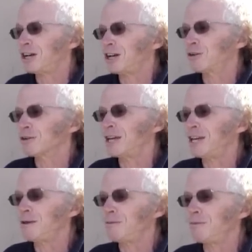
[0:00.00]
title
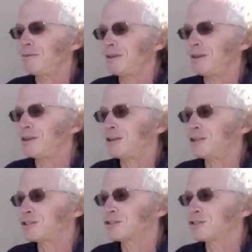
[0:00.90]
game,
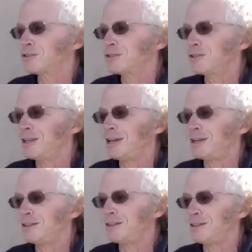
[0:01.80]

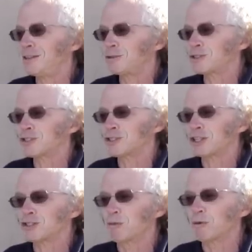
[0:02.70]
and it was
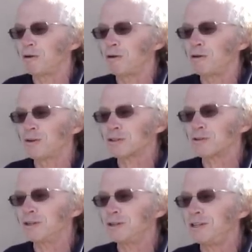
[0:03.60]
a 6th Super Bowl
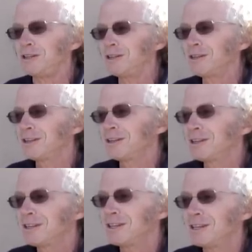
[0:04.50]
victory
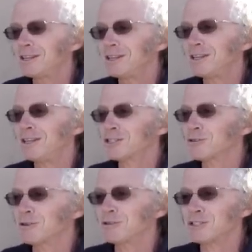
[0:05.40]
in the
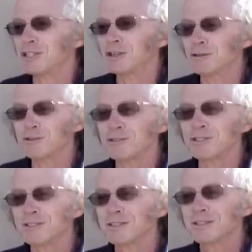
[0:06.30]
history of the
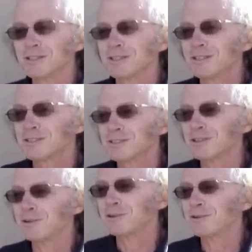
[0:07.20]
Steelers.
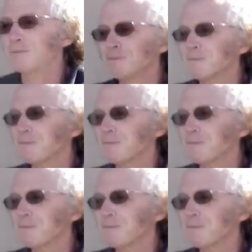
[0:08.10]
So I